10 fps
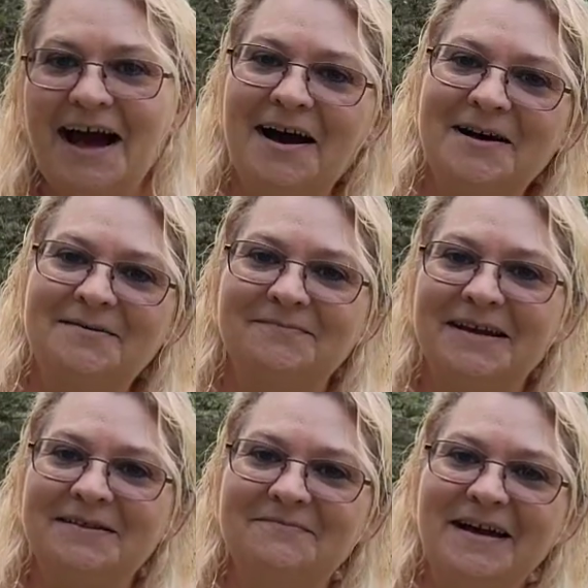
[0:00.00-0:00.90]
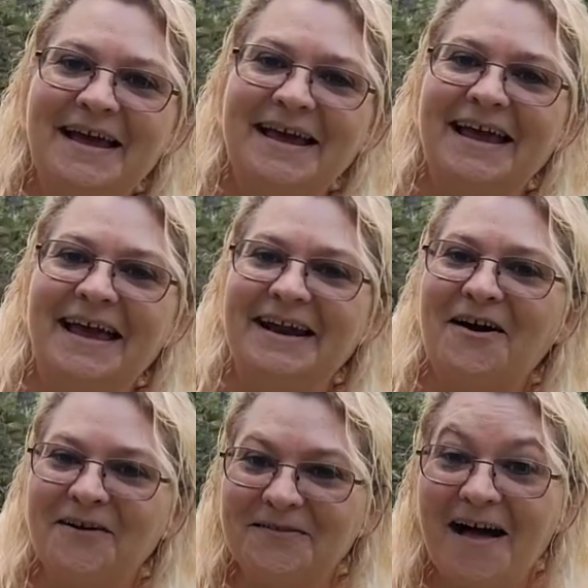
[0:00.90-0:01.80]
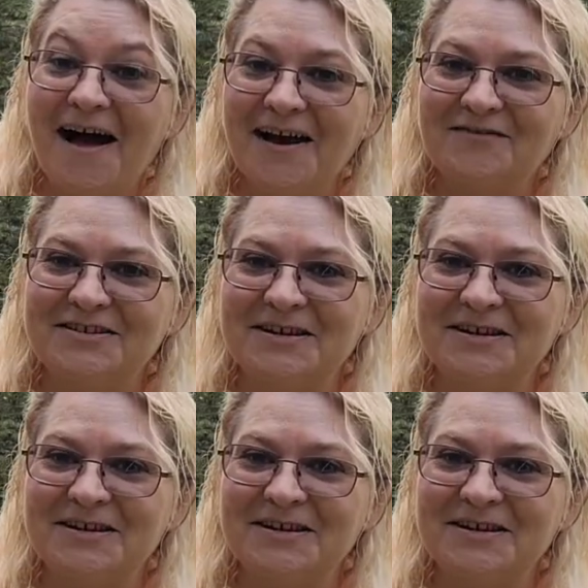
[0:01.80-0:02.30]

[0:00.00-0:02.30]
in our lives.